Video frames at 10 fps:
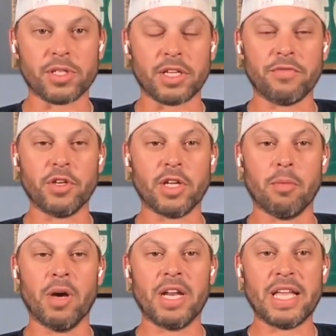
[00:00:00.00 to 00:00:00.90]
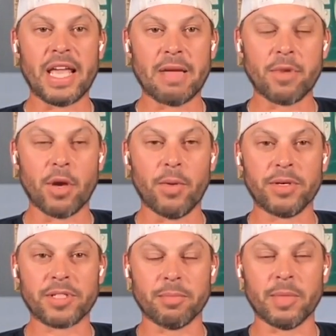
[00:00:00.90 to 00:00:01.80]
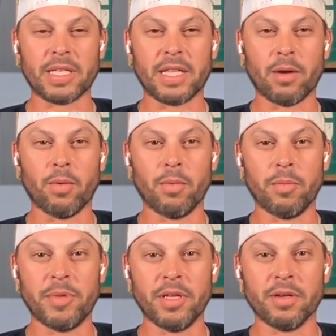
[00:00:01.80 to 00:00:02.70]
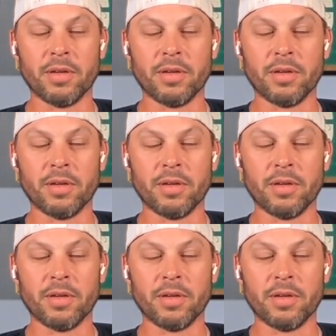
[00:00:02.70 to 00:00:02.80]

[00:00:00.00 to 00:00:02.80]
Like if you got a money game going or something like that, what would be a,